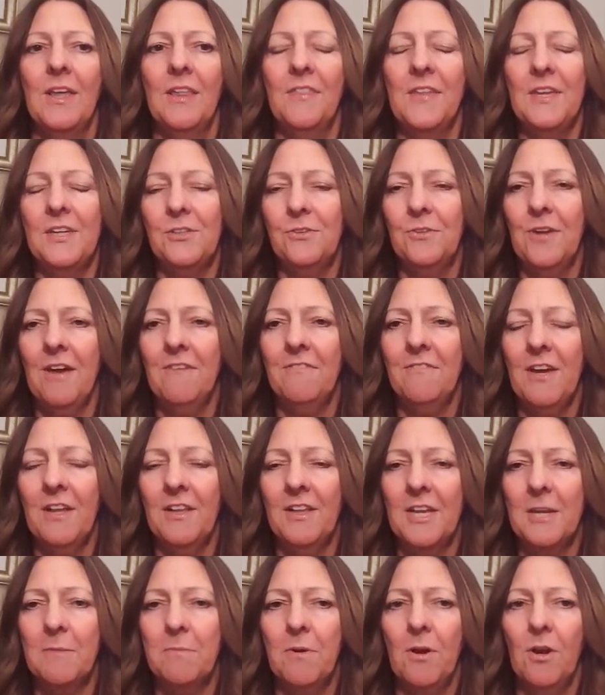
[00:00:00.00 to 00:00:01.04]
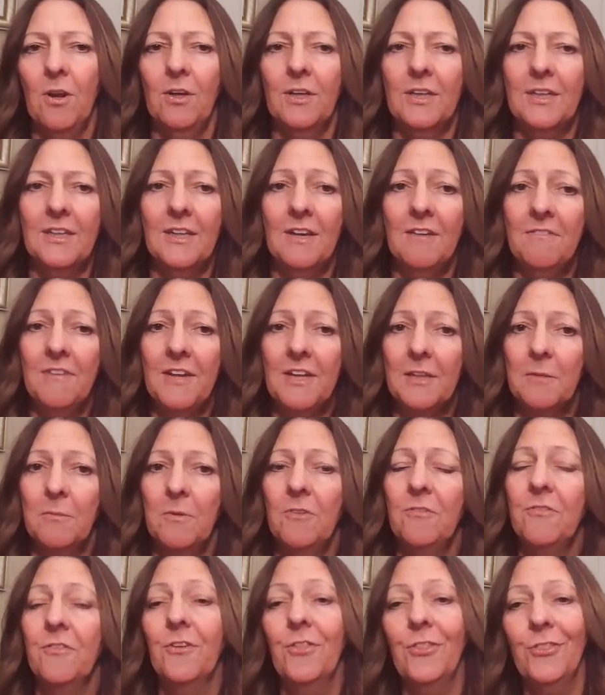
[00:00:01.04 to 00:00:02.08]
they do have valet parking
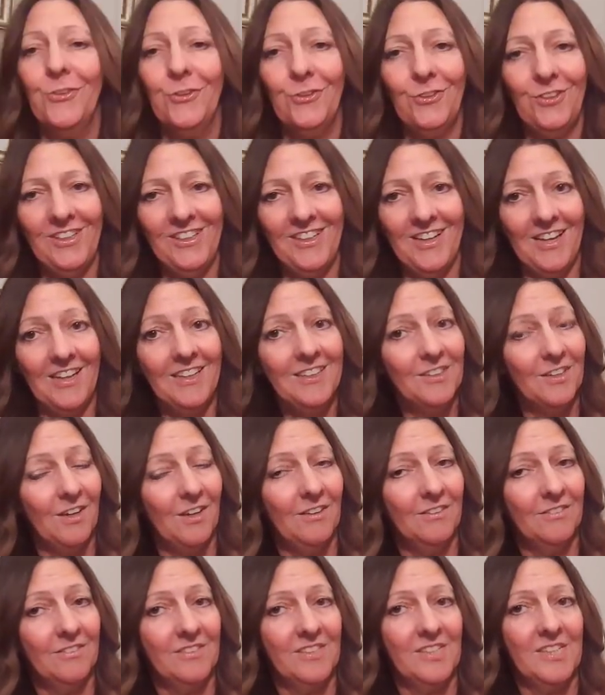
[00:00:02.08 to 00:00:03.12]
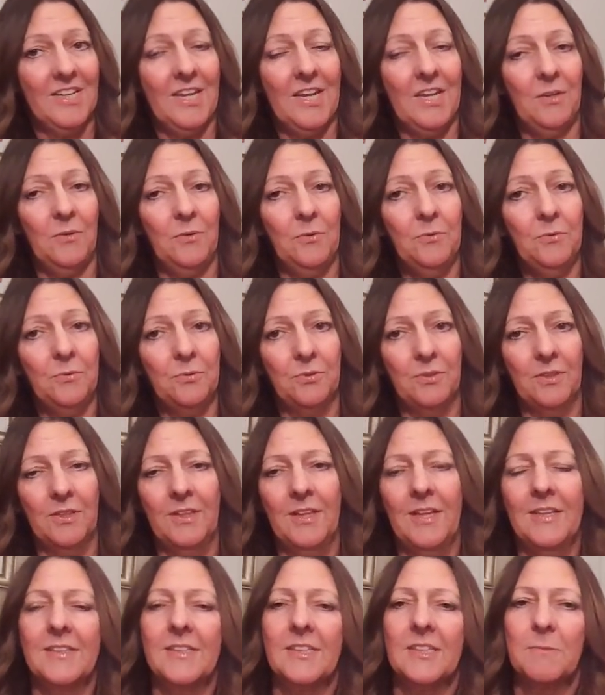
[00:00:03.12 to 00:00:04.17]
available for $39 a day. Whew,
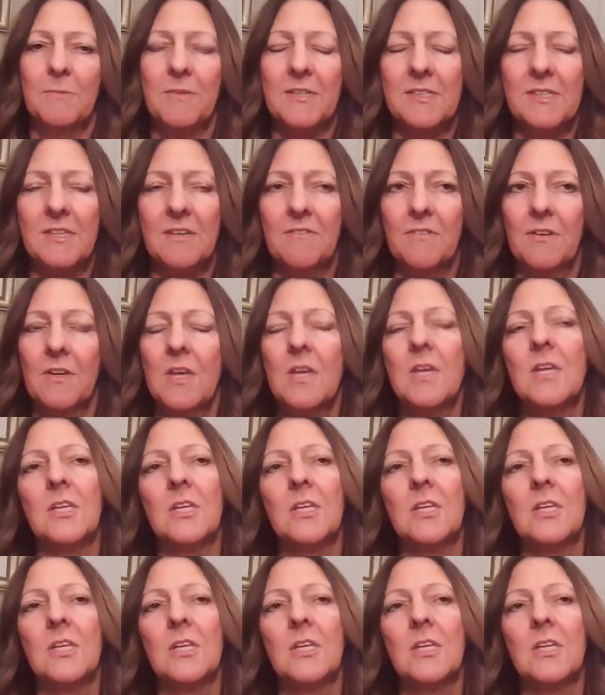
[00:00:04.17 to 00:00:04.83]
that's expensive.